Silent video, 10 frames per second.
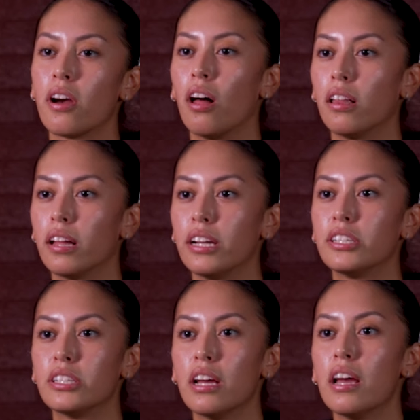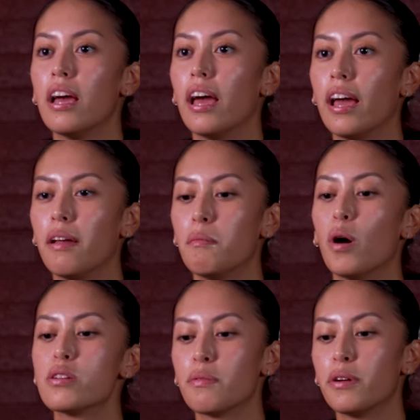college and
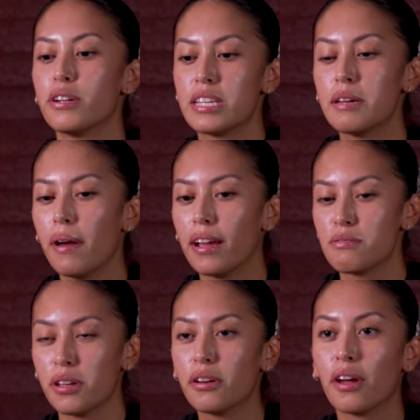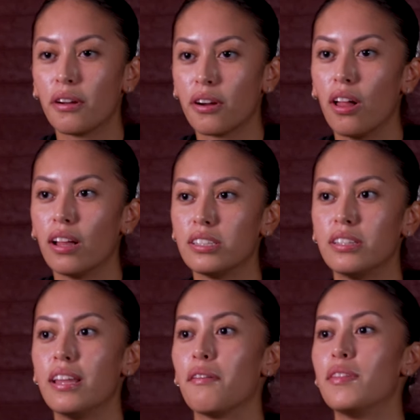most of your teammates, when you go to college,
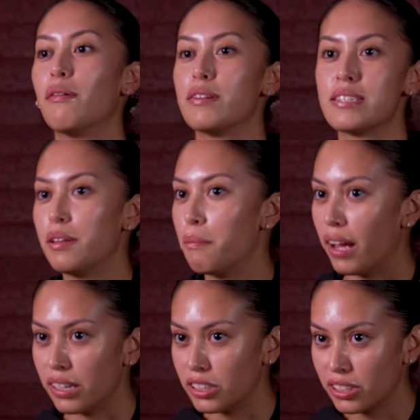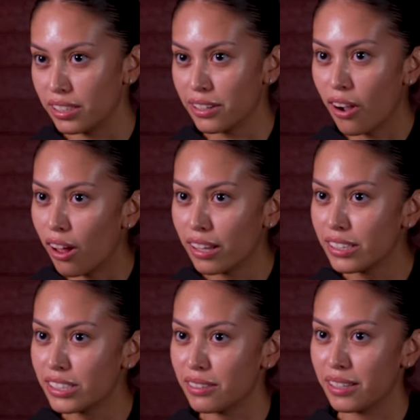they have never seen the bench. In
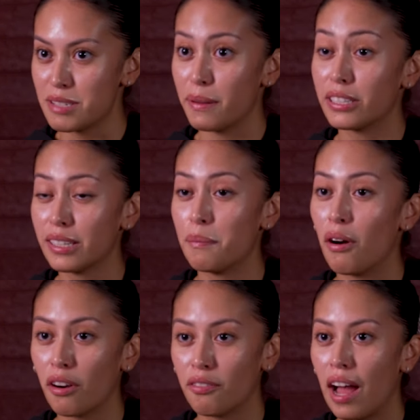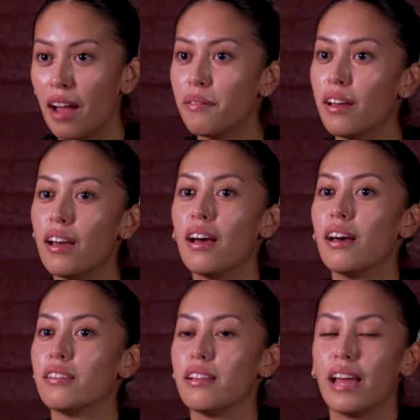college, especially in Power 5,
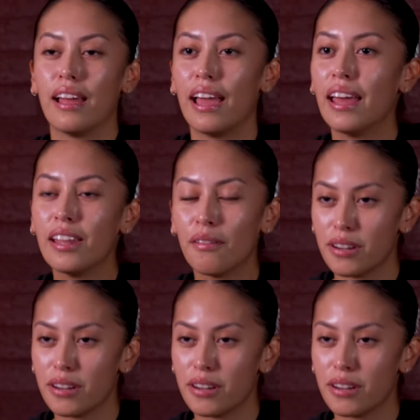any of